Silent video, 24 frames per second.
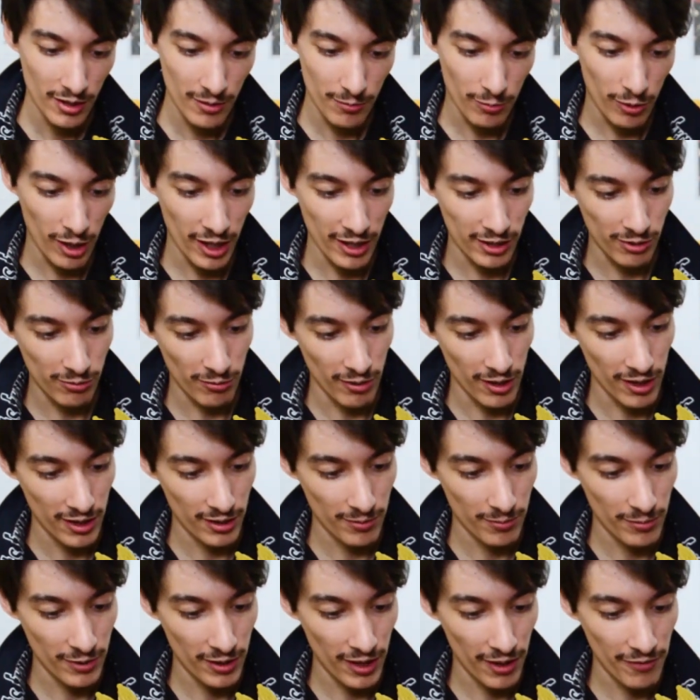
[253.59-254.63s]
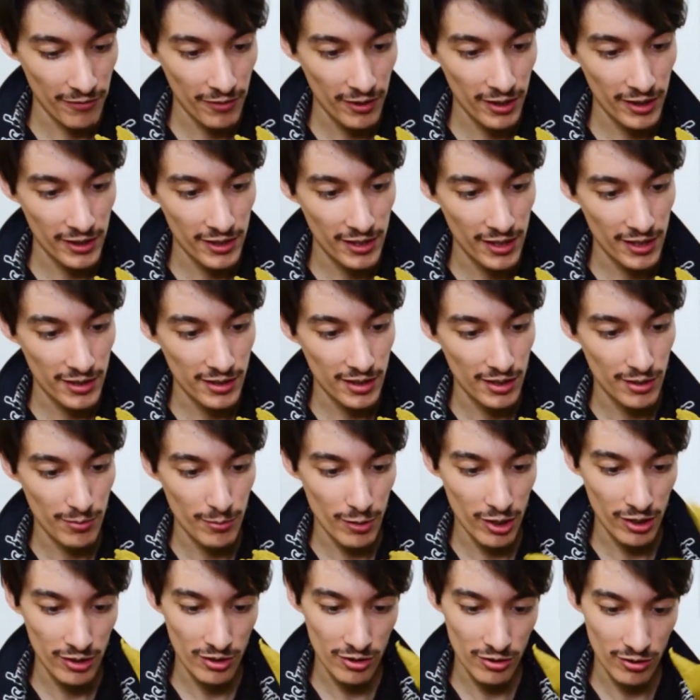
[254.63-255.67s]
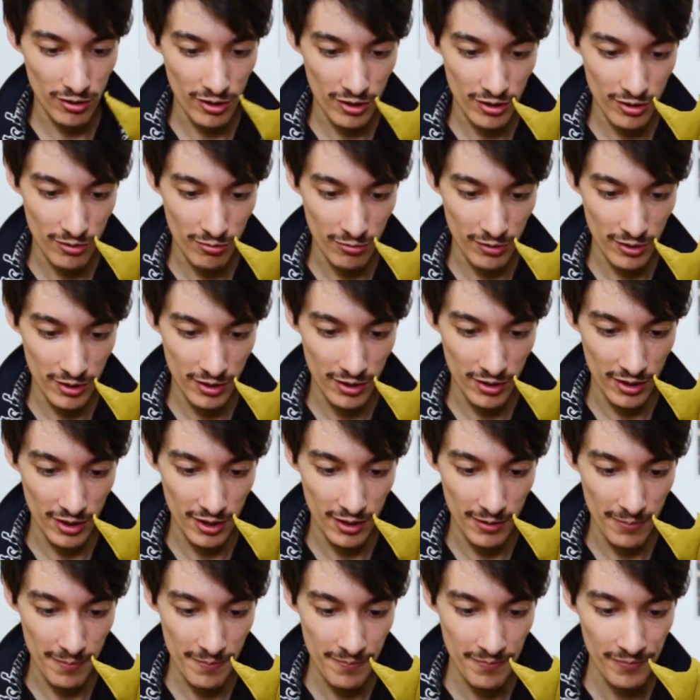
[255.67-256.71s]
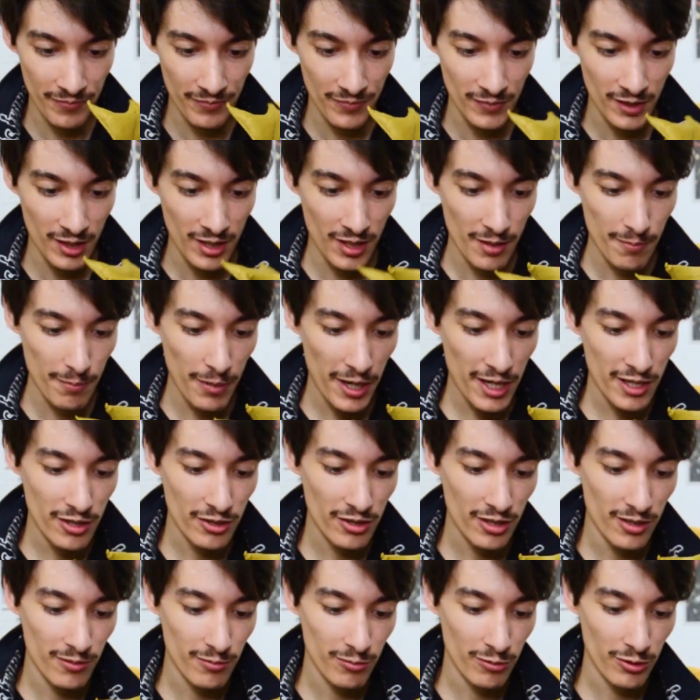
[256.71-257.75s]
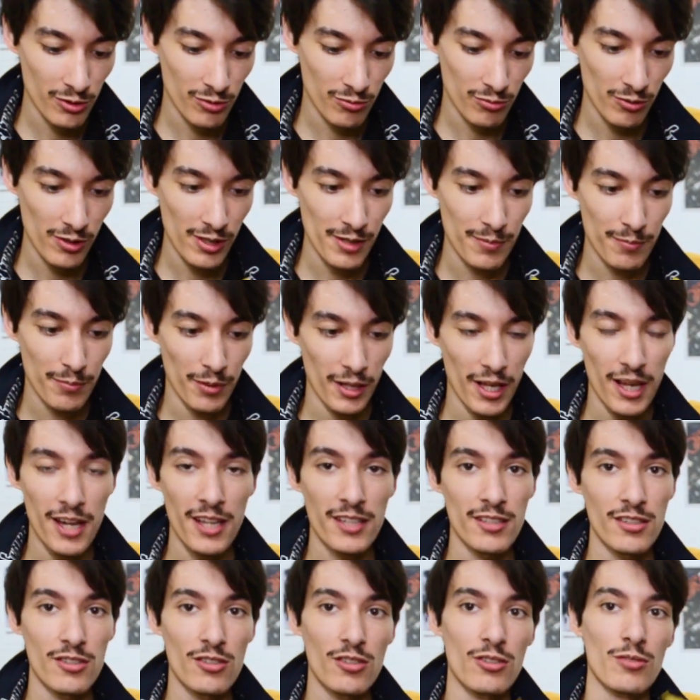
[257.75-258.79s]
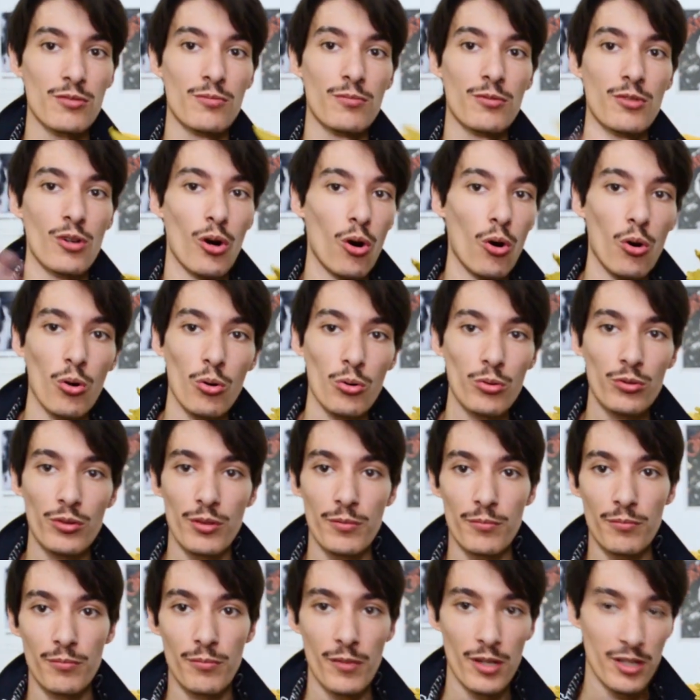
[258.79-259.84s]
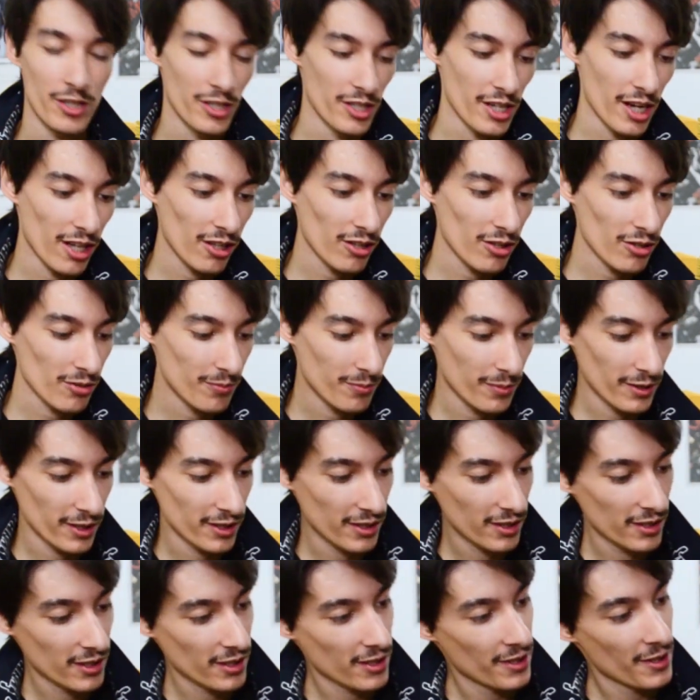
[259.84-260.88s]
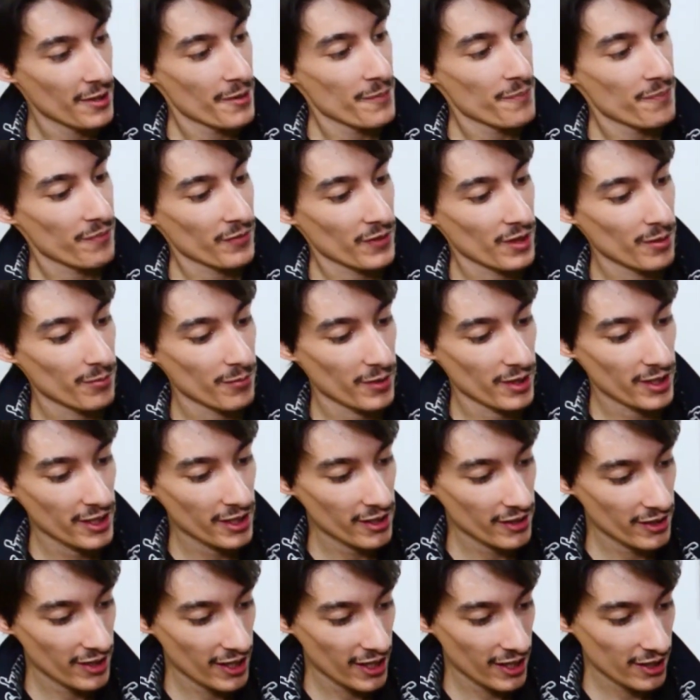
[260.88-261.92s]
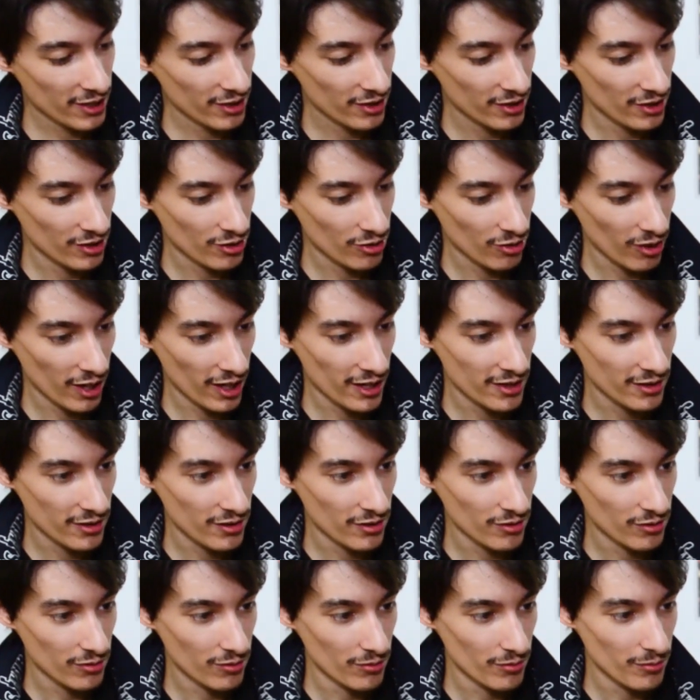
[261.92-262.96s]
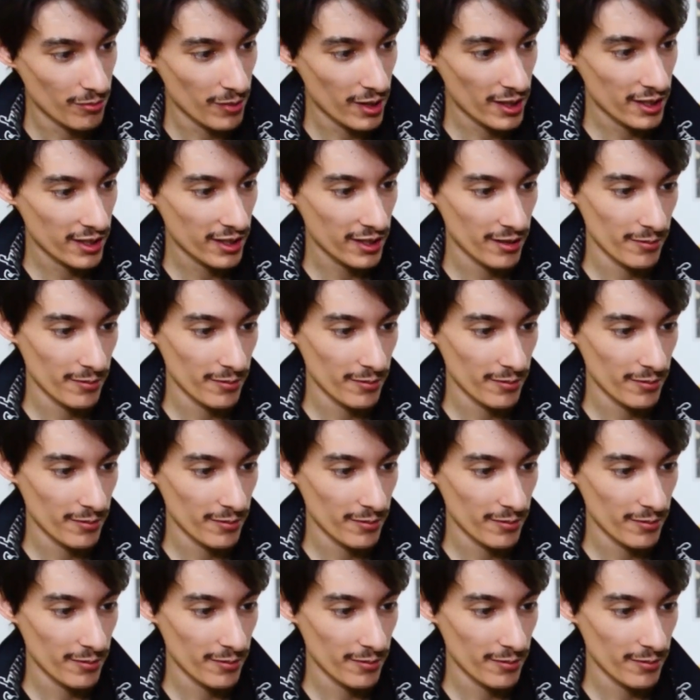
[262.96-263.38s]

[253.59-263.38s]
price-wise, but I felt like the SH Monster Arts was, paint job was really bland and just gold and yellow, but here they actually tried to make